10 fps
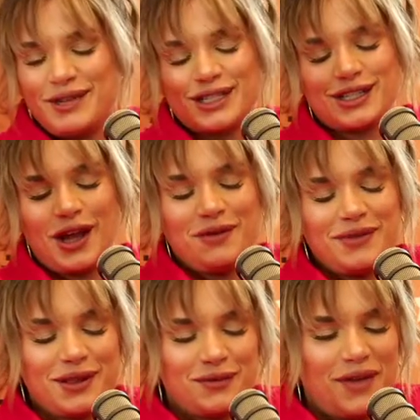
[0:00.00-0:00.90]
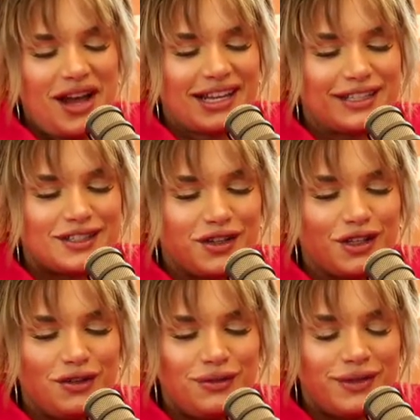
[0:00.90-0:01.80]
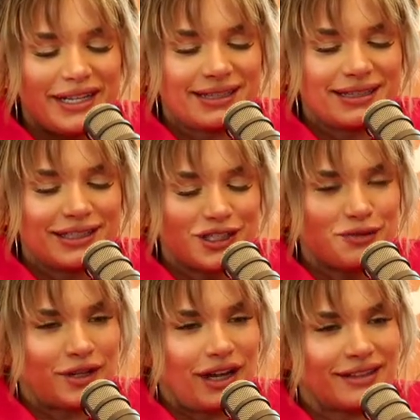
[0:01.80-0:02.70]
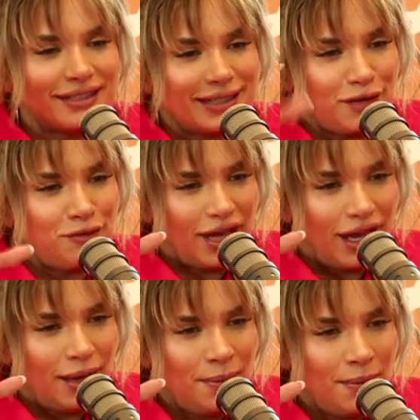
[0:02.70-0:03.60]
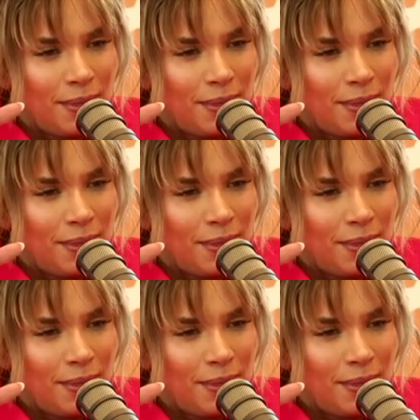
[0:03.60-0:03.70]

show me the money. So you recently just put out this EP. Well, I